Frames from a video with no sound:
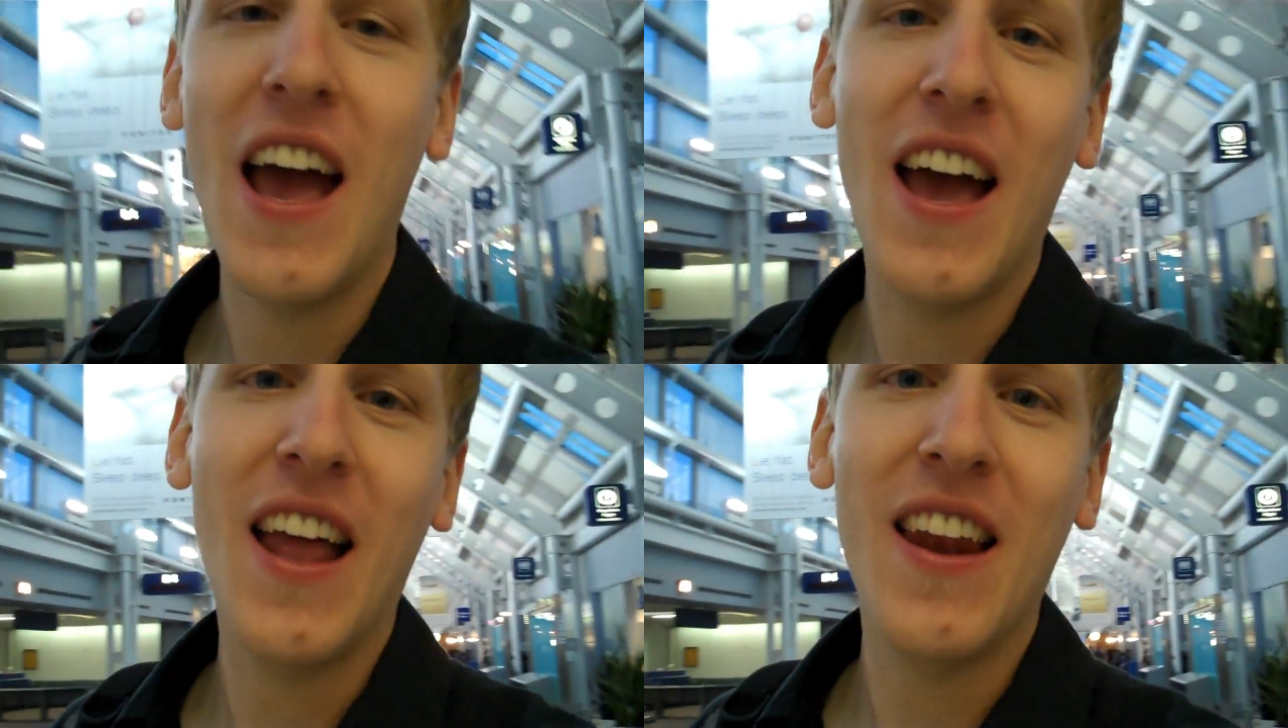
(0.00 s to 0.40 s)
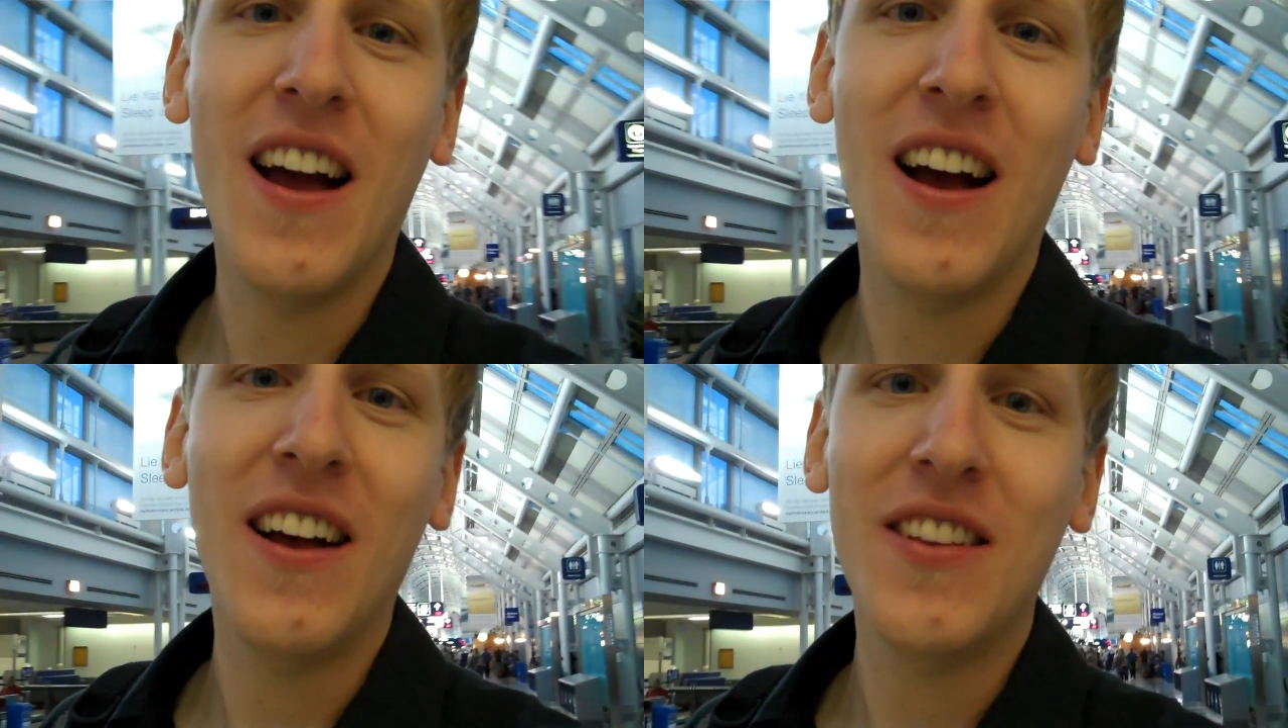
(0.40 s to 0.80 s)
And
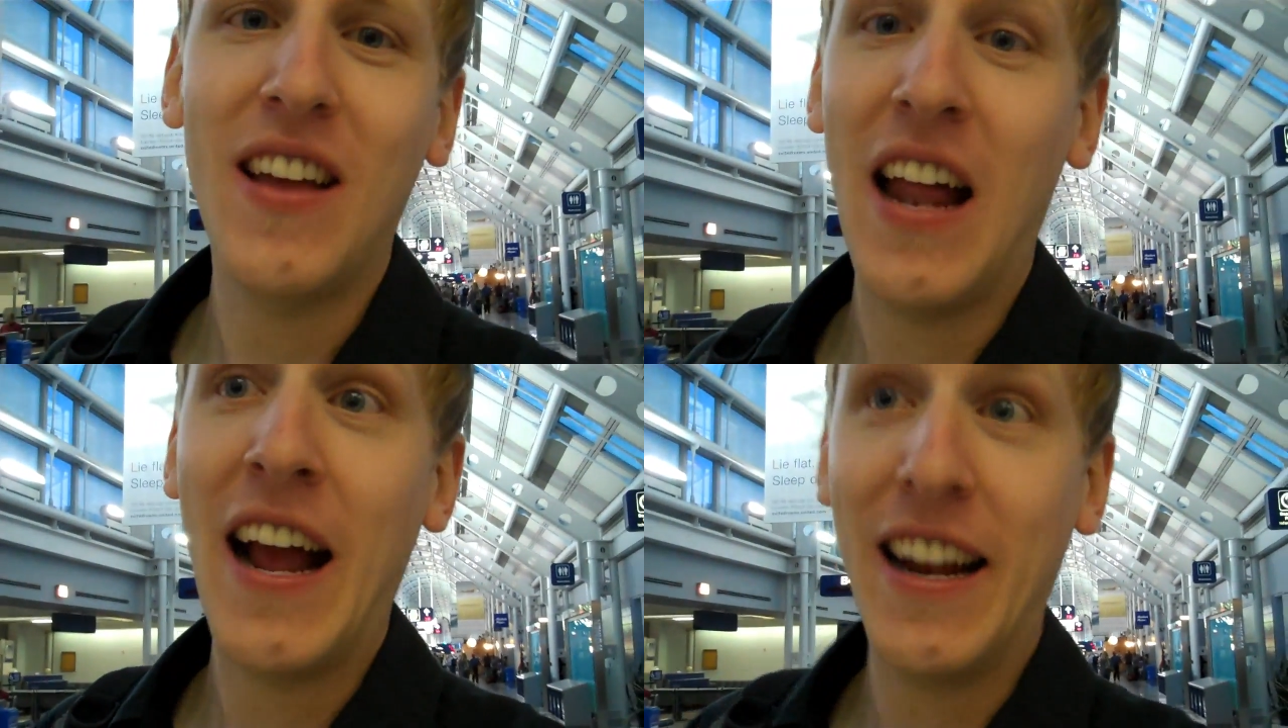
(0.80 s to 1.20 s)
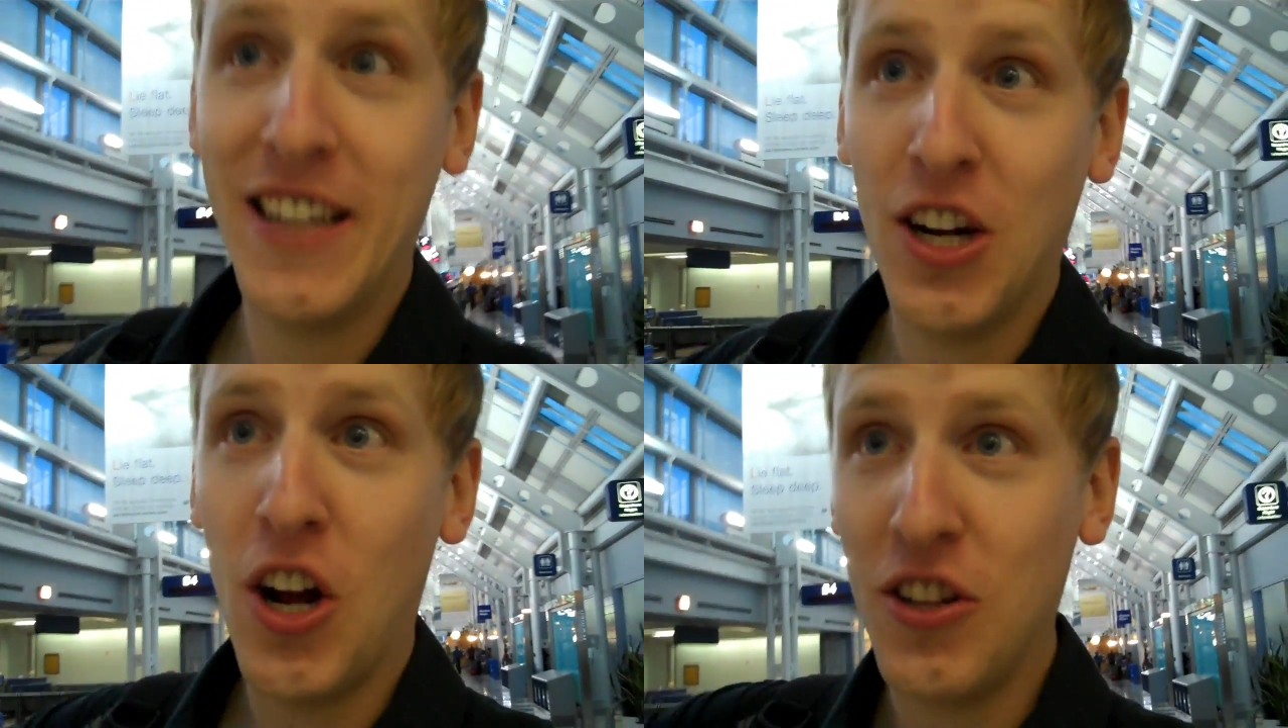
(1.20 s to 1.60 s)
I had to
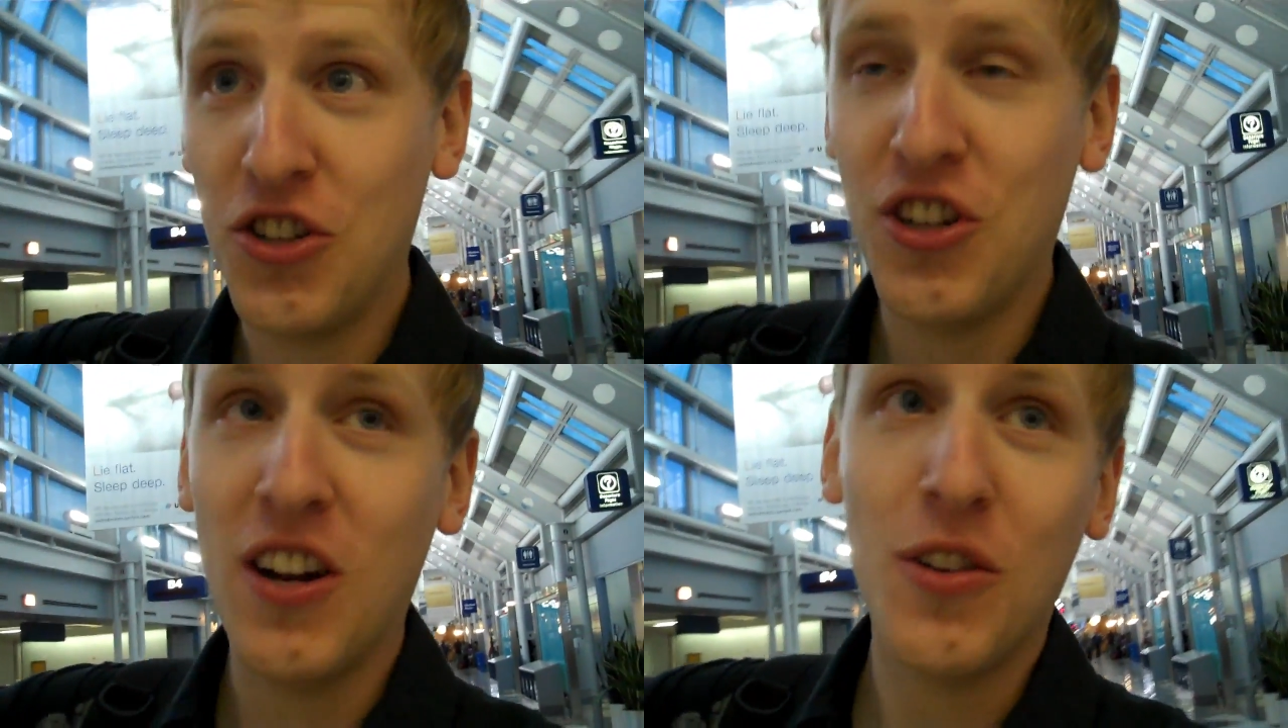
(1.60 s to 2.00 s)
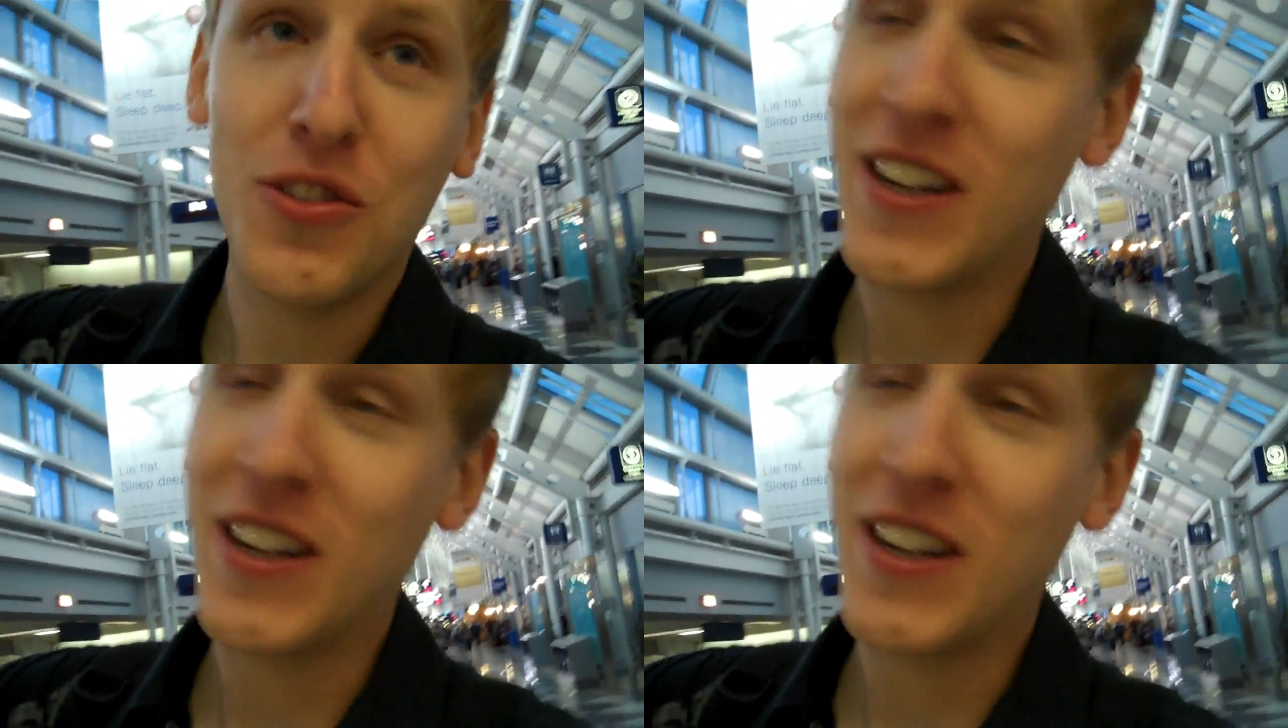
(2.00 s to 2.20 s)
get on the shuttle,